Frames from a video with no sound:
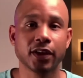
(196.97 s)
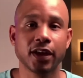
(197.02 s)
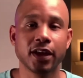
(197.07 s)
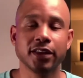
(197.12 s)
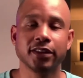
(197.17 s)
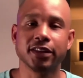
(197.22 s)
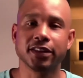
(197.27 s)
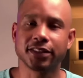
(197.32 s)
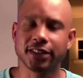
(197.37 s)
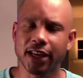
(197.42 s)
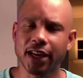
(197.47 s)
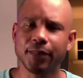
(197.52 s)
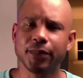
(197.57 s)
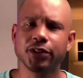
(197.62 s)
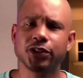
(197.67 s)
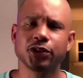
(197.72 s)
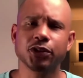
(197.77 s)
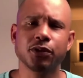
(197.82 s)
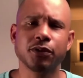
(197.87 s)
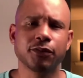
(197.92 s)
The same is
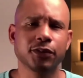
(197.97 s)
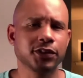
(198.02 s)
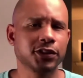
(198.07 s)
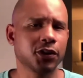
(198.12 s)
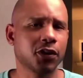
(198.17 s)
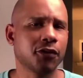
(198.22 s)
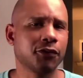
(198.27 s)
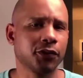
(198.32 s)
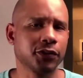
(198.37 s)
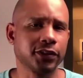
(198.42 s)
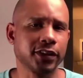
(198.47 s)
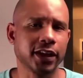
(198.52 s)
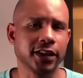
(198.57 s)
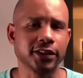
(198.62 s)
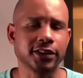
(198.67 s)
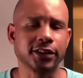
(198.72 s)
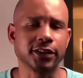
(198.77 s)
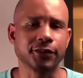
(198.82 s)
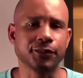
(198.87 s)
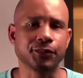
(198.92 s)
true for software
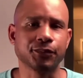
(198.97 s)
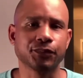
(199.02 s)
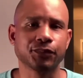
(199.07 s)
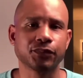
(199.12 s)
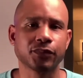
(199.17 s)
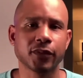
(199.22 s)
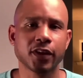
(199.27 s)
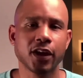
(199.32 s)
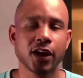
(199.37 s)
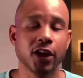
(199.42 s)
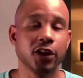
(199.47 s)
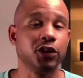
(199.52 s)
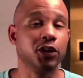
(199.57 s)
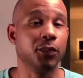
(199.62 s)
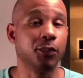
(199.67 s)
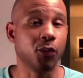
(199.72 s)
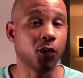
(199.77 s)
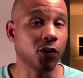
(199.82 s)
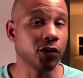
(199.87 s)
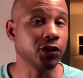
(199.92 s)
testing. The
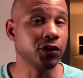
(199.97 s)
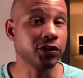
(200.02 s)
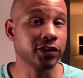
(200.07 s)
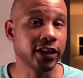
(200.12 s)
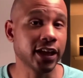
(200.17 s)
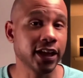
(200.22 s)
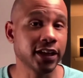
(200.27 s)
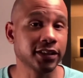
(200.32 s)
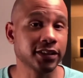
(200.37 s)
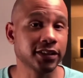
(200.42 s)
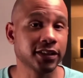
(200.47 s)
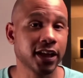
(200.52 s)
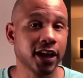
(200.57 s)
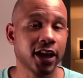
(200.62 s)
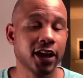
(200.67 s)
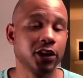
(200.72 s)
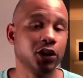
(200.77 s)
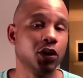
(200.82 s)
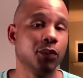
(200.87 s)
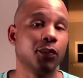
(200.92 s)
more you test,
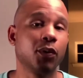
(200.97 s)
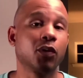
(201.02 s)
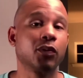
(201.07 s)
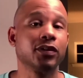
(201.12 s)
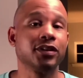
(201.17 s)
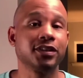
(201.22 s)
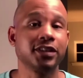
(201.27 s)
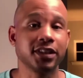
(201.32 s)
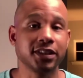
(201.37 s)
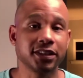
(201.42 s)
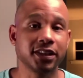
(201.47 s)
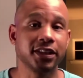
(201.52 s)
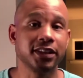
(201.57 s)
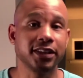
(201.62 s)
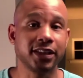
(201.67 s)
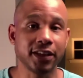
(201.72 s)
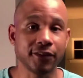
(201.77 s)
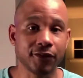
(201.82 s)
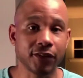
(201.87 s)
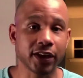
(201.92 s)
the more resistant
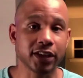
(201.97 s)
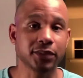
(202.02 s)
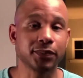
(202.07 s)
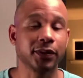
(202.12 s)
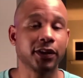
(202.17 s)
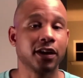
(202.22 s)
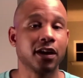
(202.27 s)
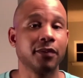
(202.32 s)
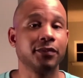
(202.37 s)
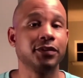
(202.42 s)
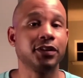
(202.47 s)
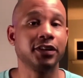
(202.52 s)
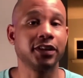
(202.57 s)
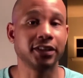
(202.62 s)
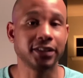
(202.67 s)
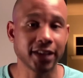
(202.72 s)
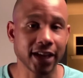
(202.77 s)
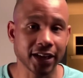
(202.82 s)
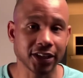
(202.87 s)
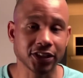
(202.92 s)
defects become to
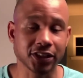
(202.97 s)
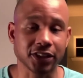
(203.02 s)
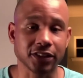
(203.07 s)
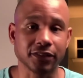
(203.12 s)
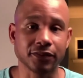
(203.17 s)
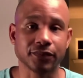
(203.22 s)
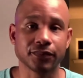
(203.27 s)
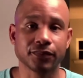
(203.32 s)
detection.